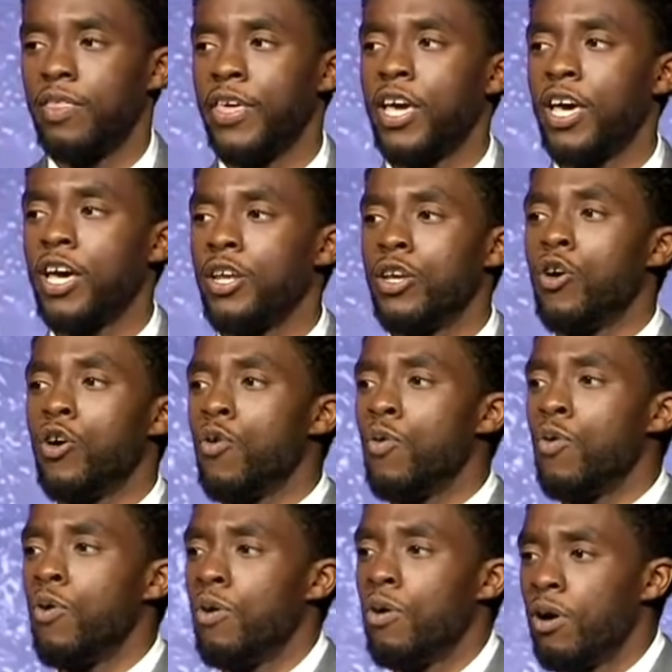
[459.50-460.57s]
There are
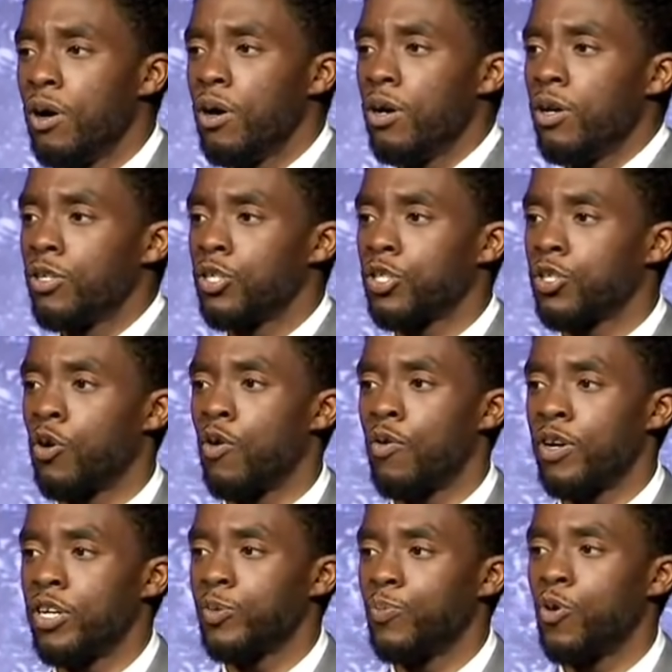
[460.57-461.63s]
no
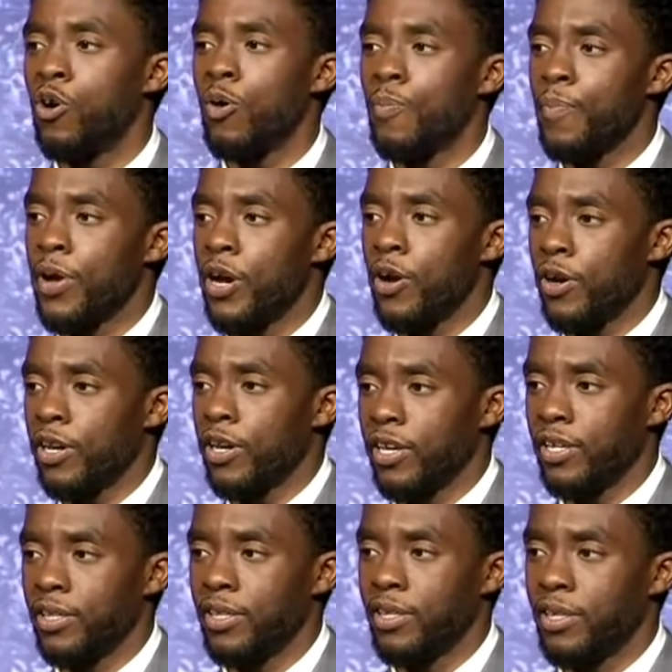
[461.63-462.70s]
stories more
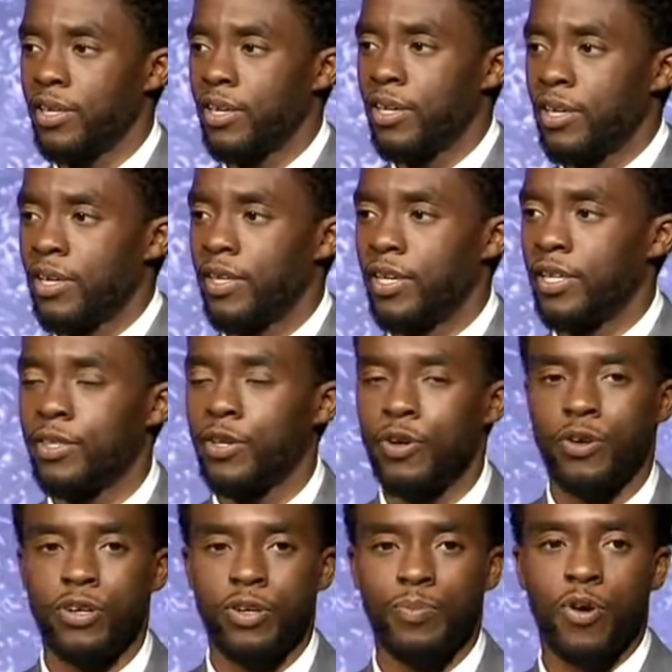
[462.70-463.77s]
American than
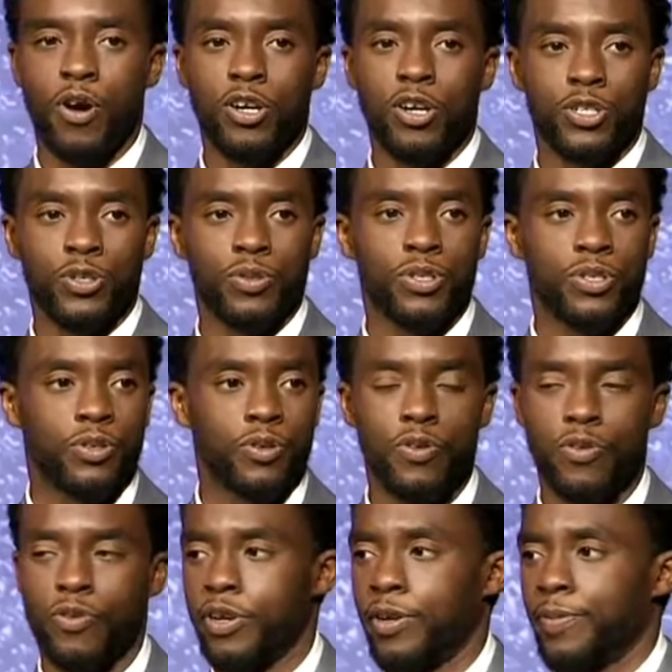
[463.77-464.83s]
Thurgood Marshall's
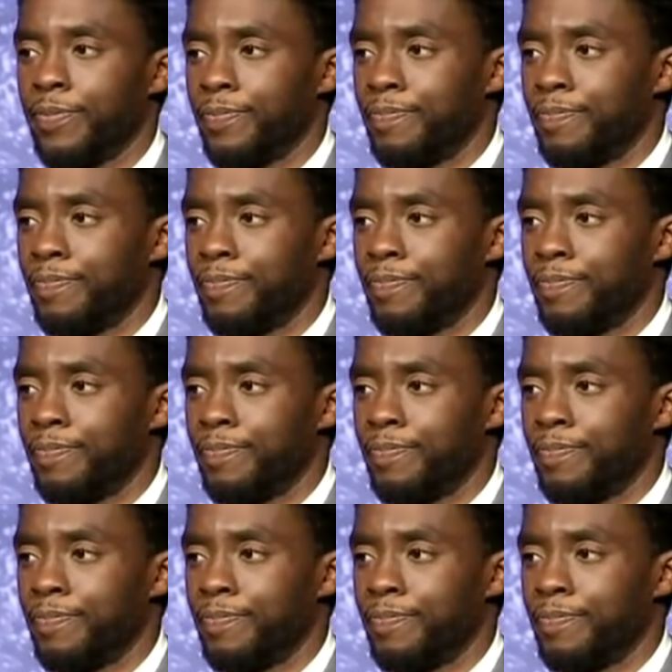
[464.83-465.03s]
story.